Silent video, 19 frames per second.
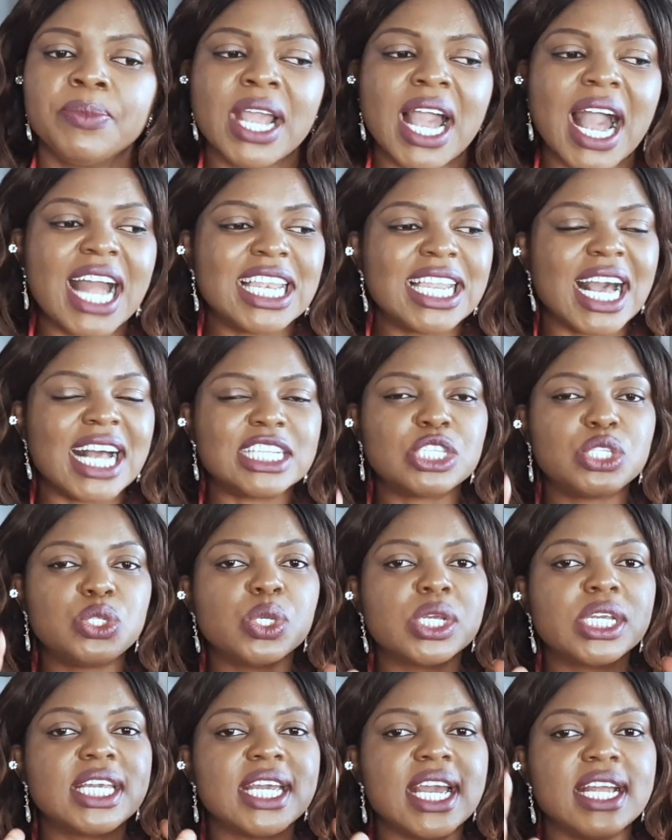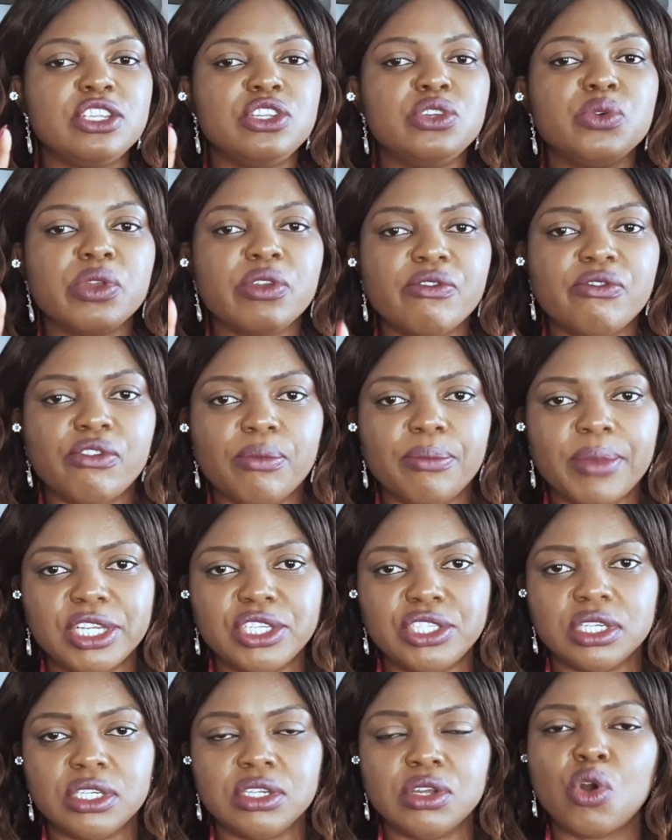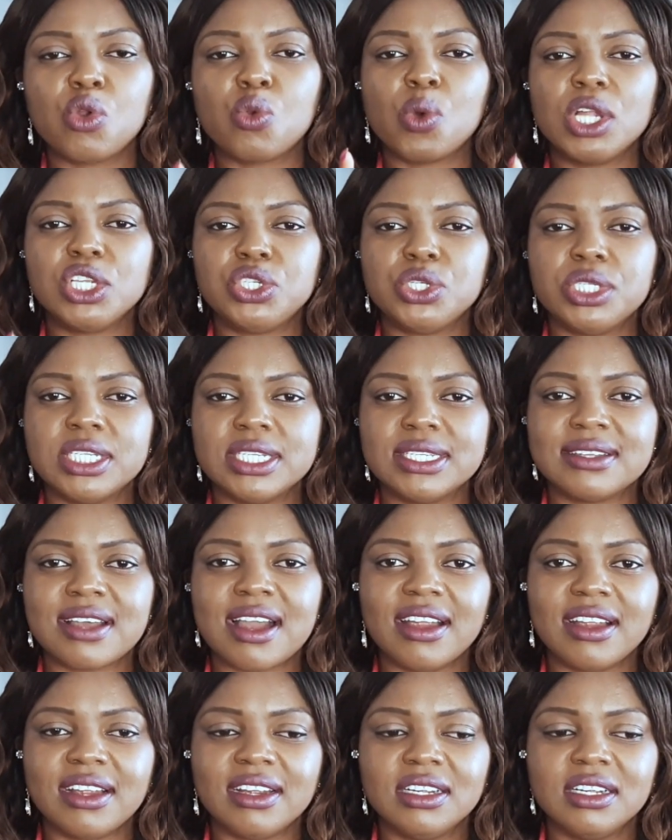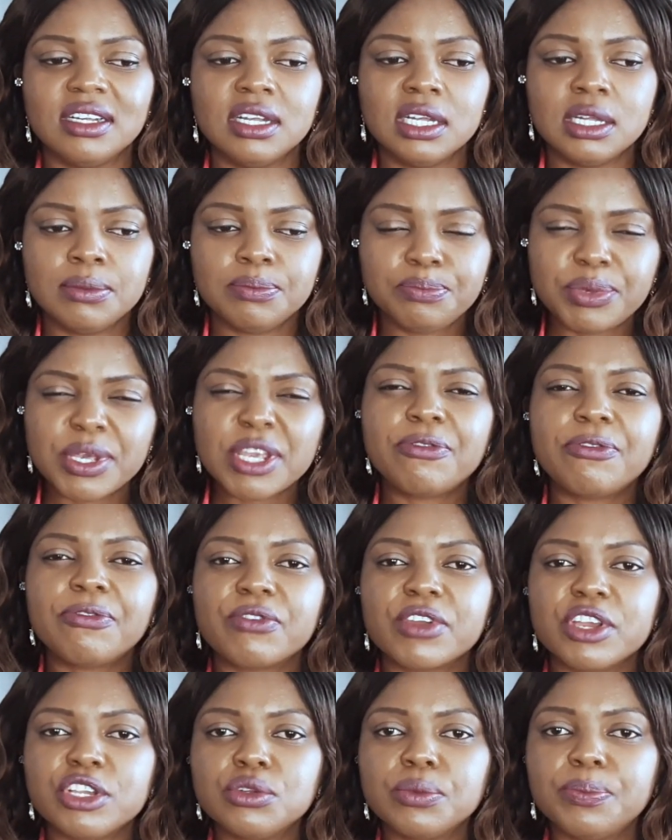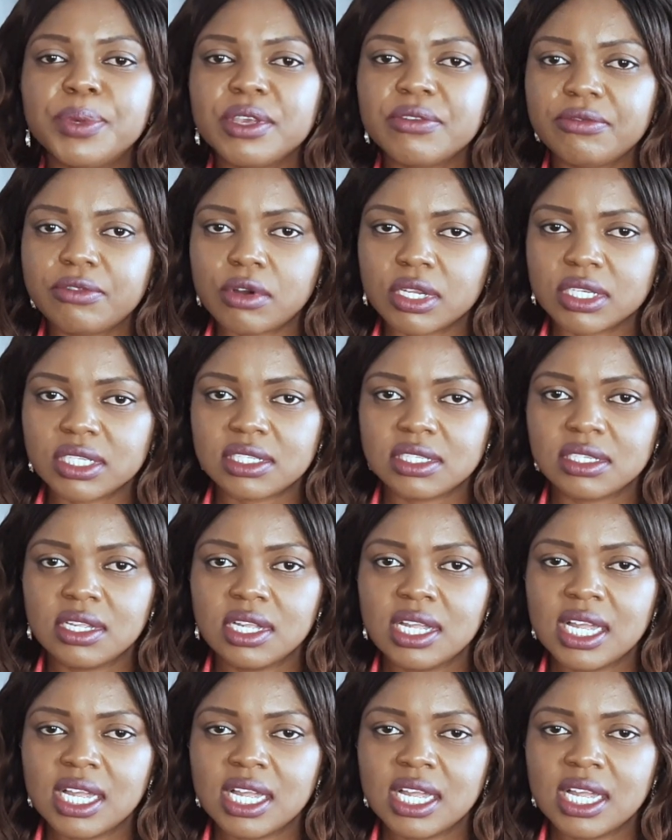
And as you get new information on what you desire, be free to pivot.